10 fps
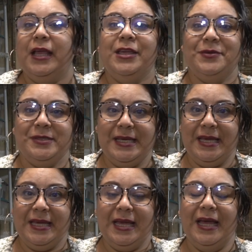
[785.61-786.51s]

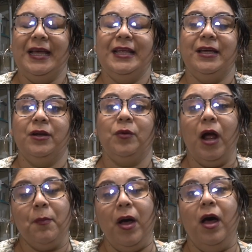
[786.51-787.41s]
using the
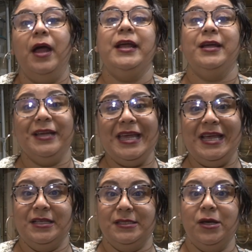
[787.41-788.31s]
crock pot and
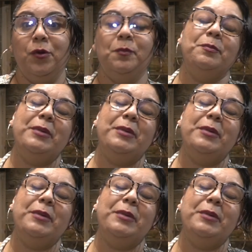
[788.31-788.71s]
cooking the soap